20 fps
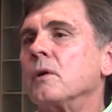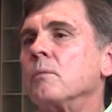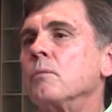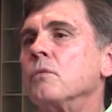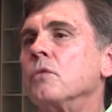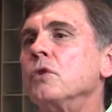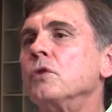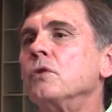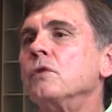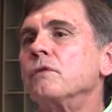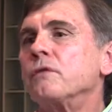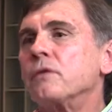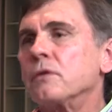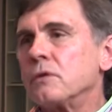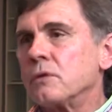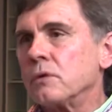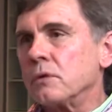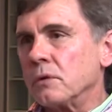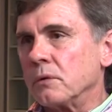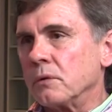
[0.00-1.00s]

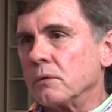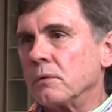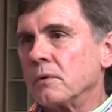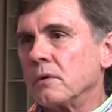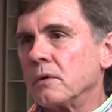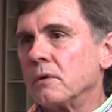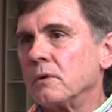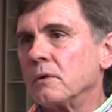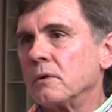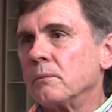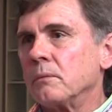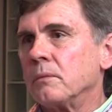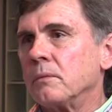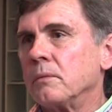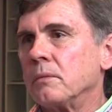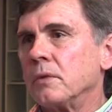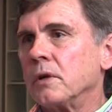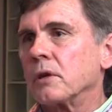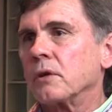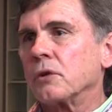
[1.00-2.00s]
moved to
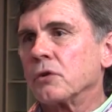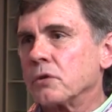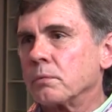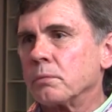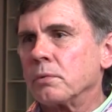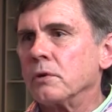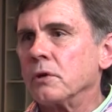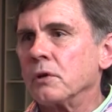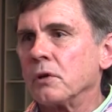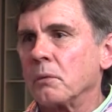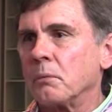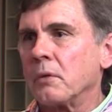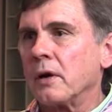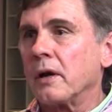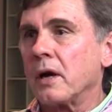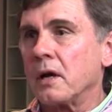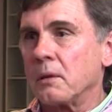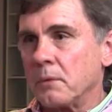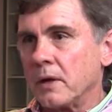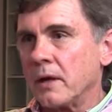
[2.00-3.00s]
being an entrepreneur on
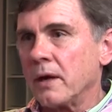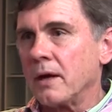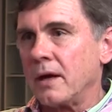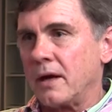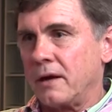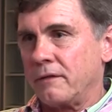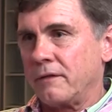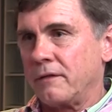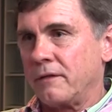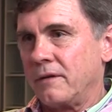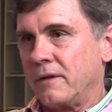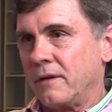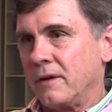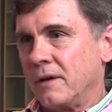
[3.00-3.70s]
my own behalf.